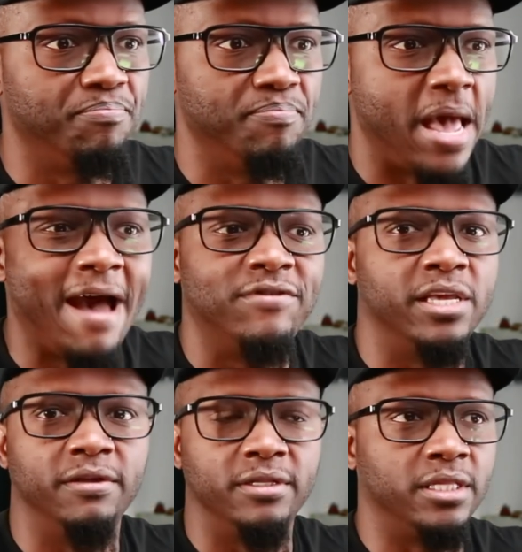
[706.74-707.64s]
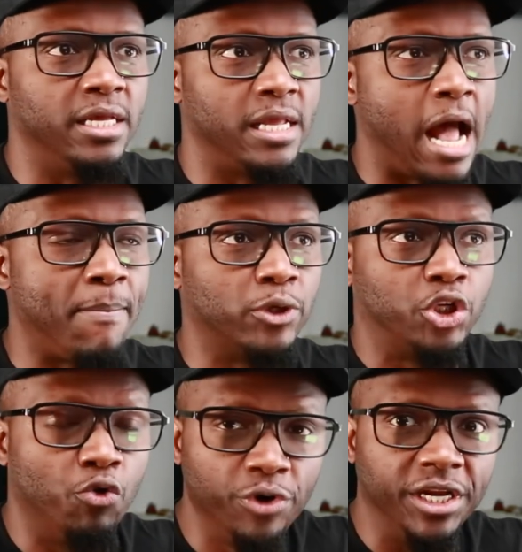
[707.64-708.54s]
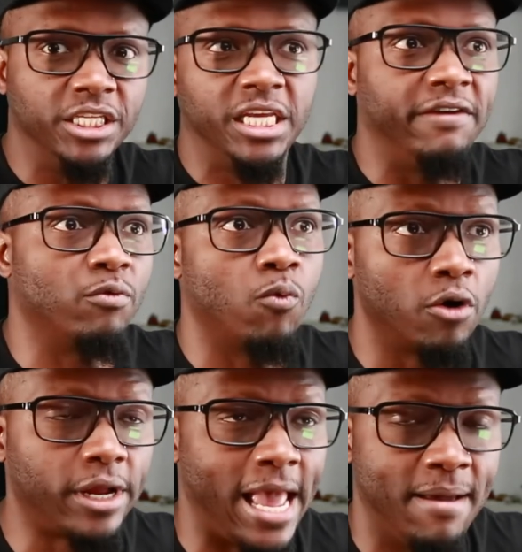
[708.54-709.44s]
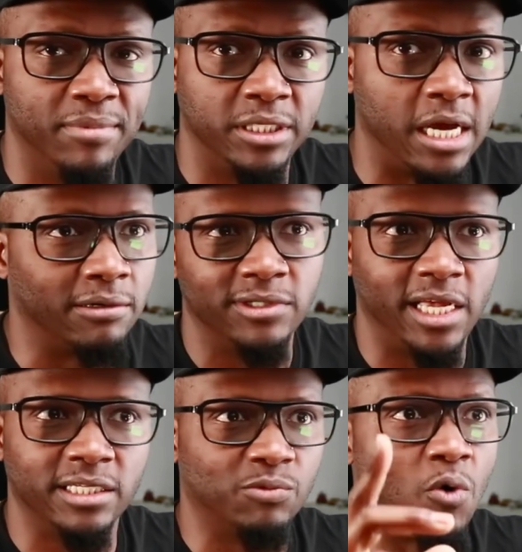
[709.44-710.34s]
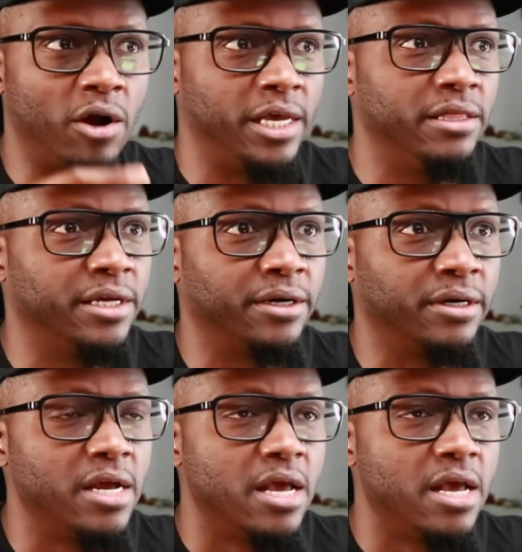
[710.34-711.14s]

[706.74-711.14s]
have the opportunity to even work at McDonald's. You can't just walk in there.